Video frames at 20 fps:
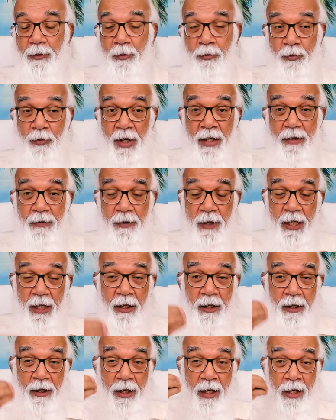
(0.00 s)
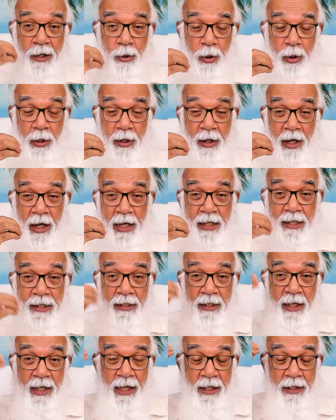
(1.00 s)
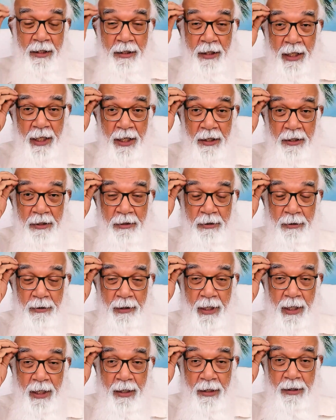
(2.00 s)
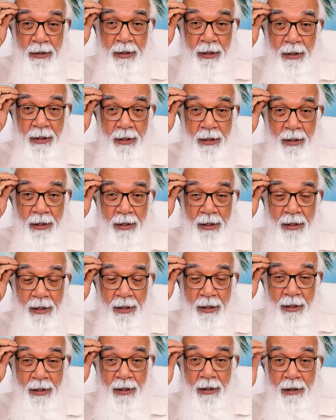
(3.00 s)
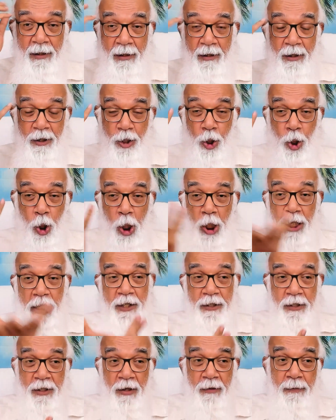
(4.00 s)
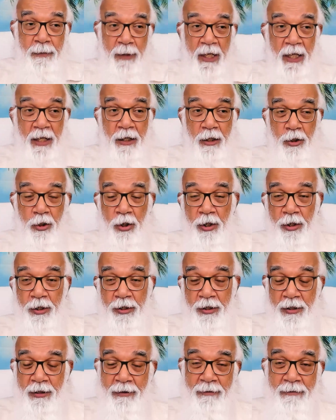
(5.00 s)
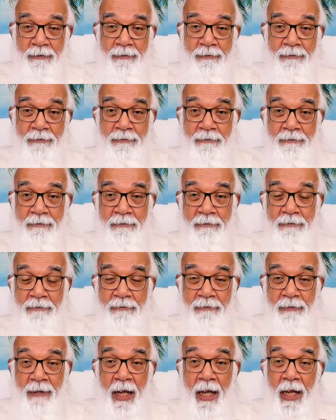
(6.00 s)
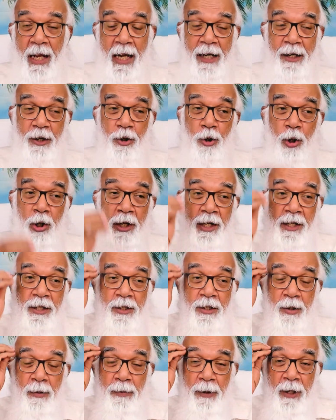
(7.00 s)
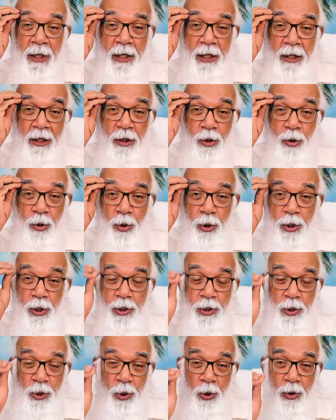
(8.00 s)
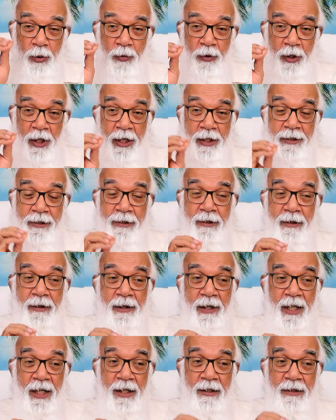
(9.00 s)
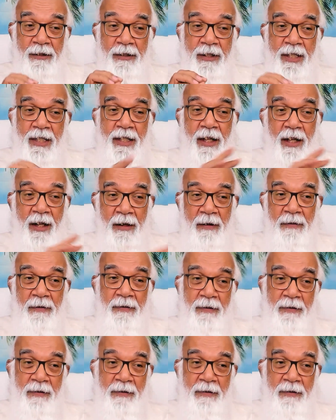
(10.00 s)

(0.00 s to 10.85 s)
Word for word: when we recognize in the intellect knowledge of being good, and knowledge of being good is always the real self.